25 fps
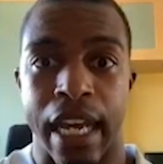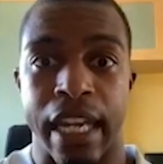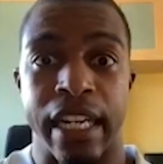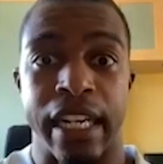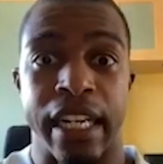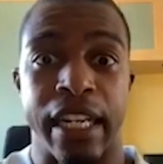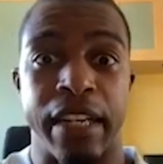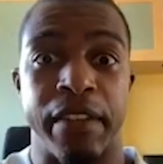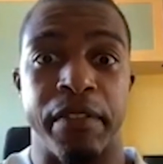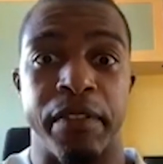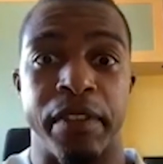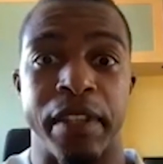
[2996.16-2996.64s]

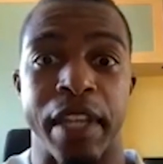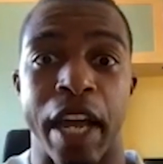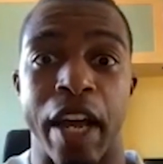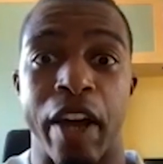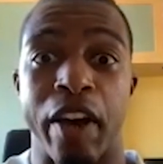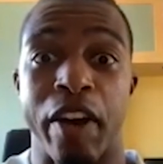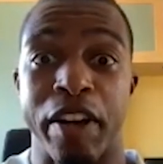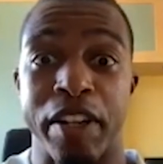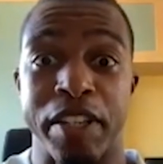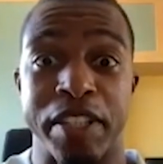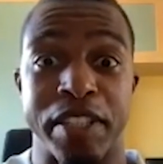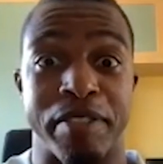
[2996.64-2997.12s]
And if
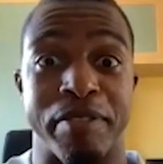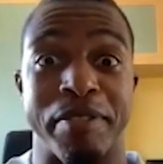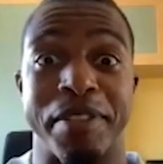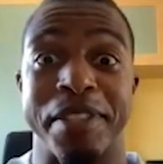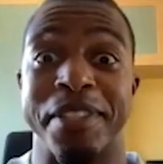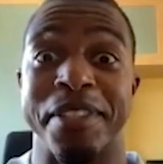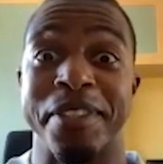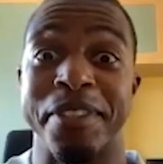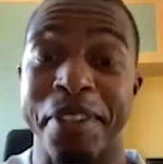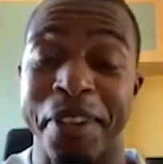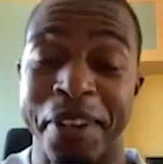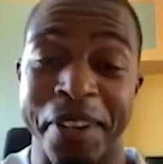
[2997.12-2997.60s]
that answer
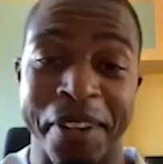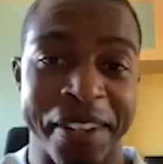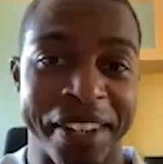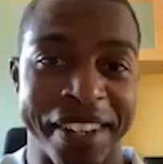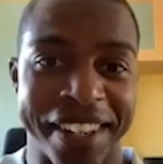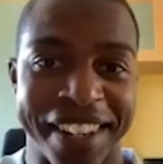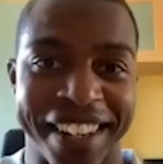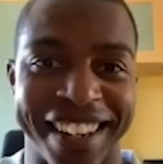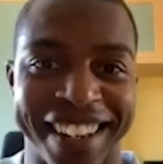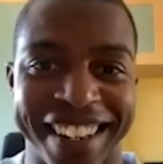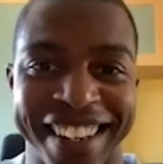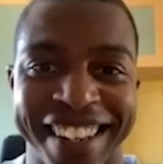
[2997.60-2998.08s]
is no,
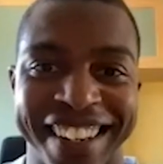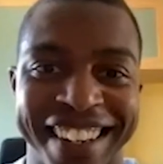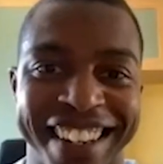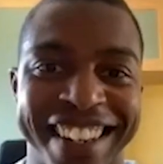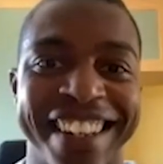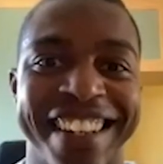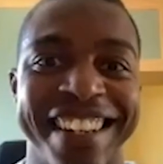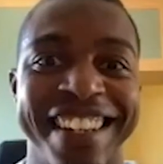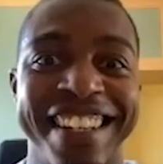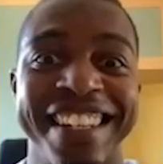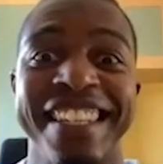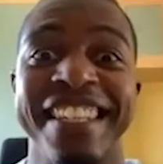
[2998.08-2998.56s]

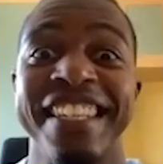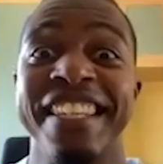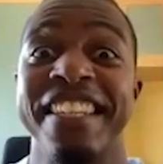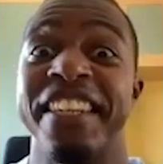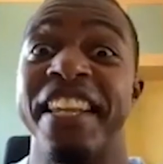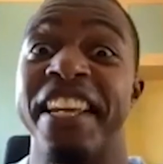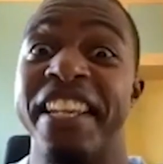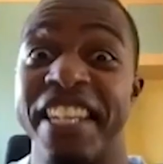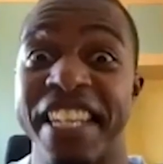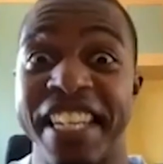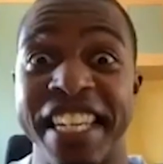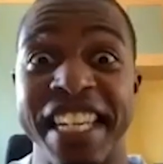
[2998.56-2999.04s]

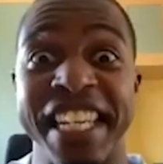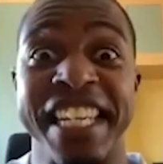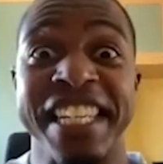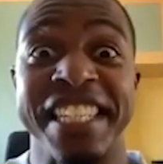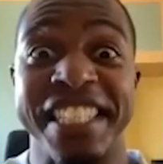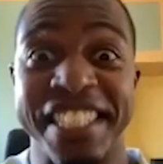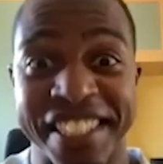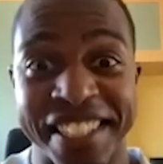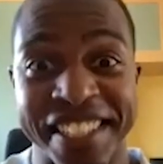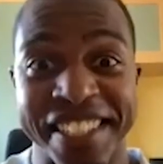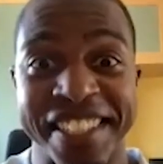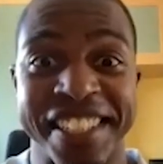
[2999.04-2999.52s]
then you need
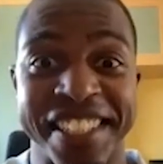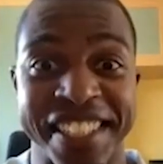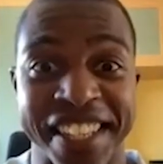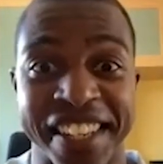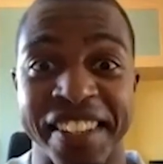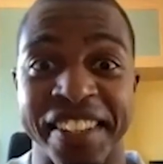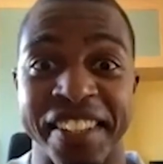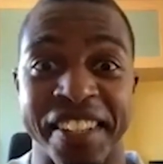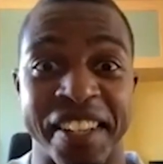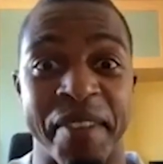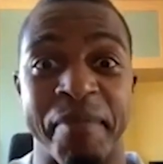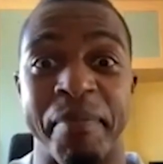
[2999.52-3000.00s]
to do
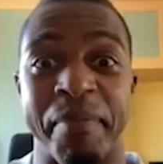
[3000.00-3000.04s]
something